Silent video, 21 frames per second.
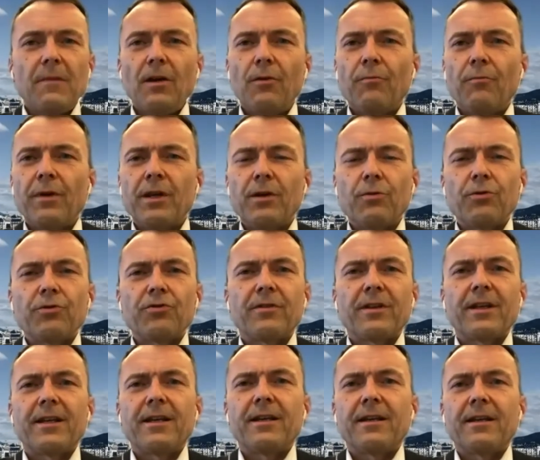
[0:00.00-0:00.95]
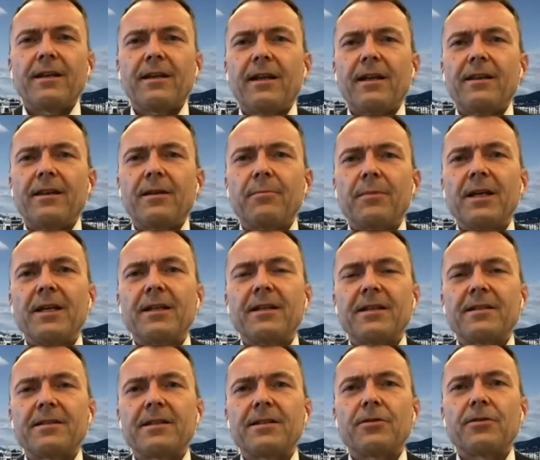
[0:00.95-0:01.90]
We usually, in the
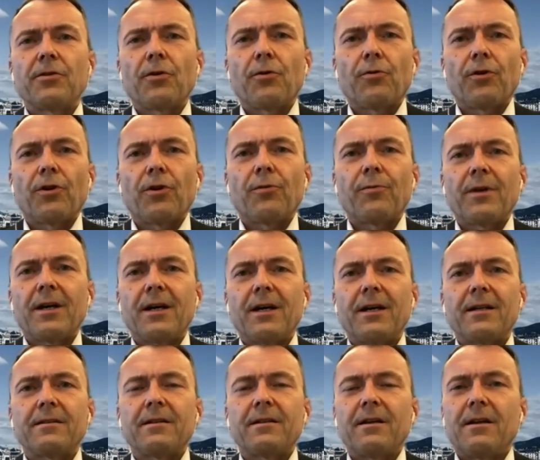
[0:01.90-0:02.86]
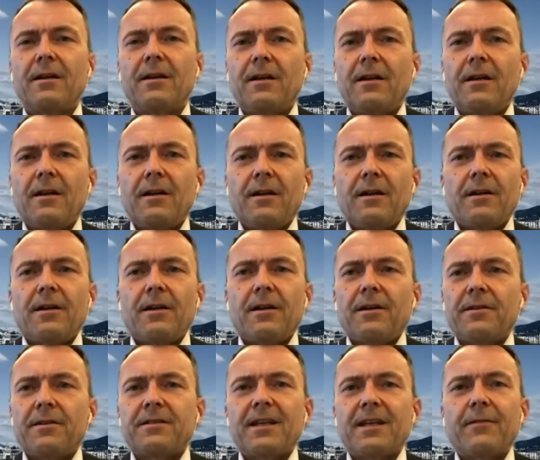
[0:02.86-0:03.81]
meetings in New York, we had
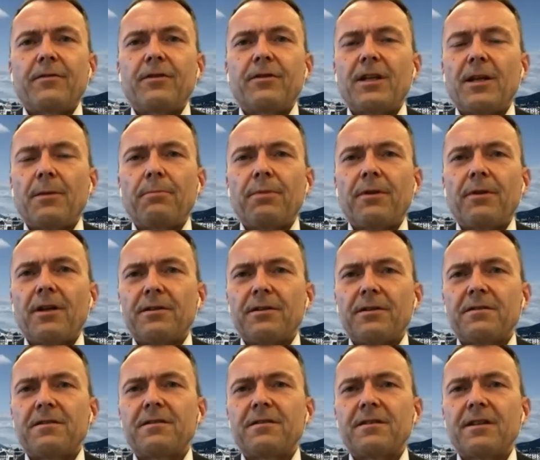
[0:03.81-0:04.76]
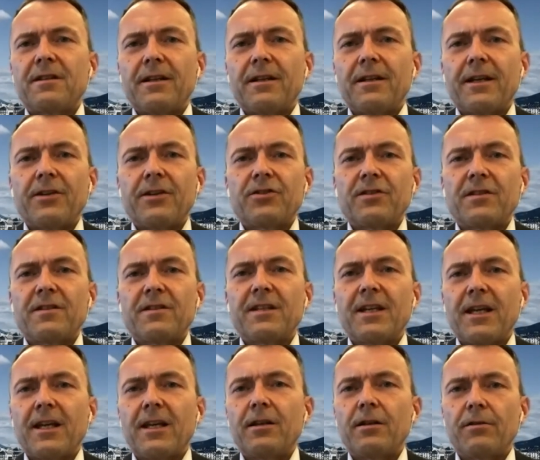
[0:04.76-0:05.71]
70 plus delegations
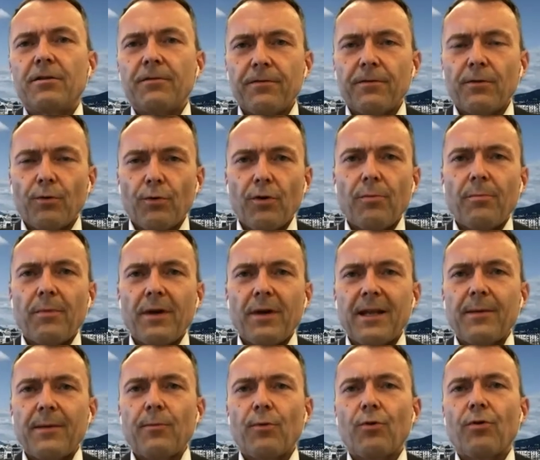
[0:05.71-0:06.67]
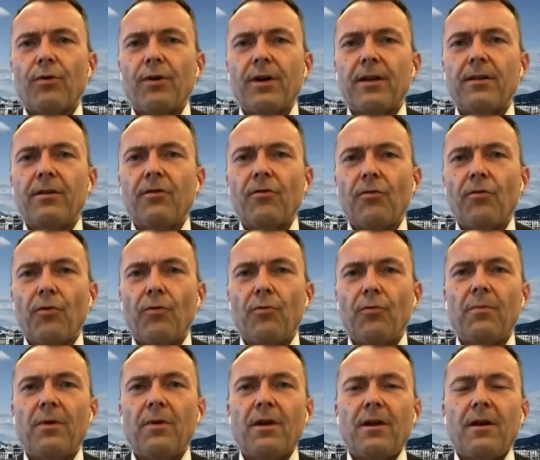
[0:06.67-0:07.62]
taking the floor, many more in the
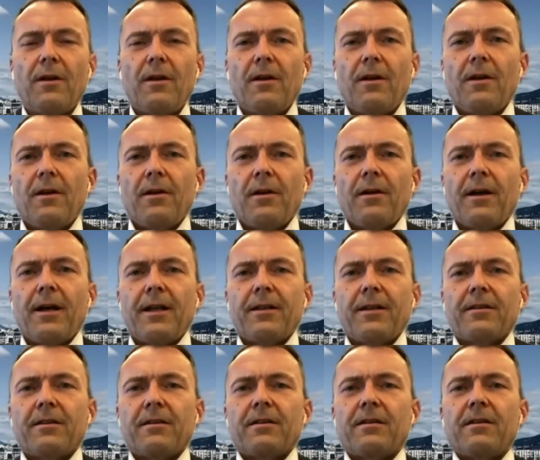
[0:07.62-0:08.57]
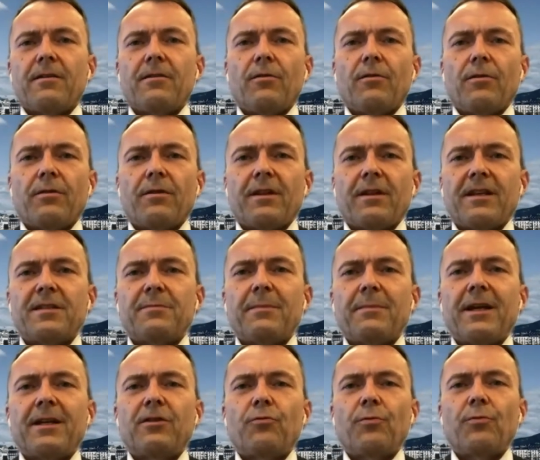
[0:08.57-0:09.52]
room. And this
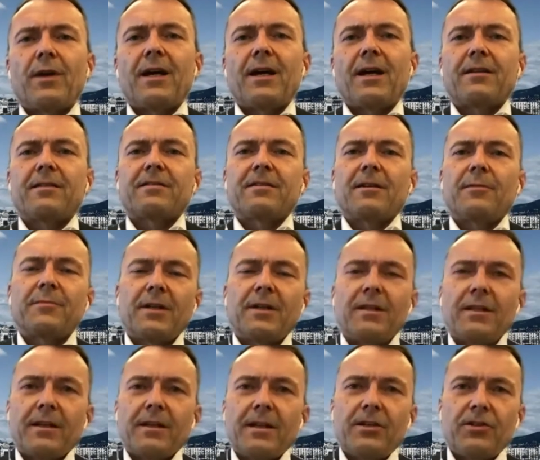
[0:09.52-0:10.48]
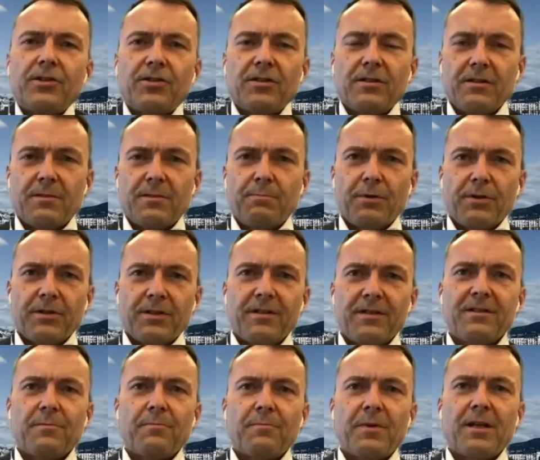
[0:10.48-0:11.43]
meant we had some delegations
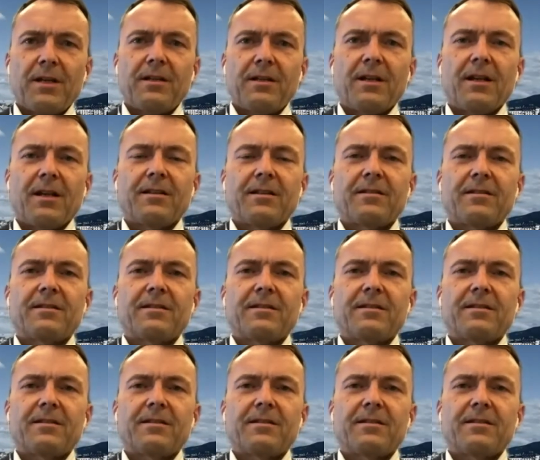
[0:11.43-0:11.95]
participating in these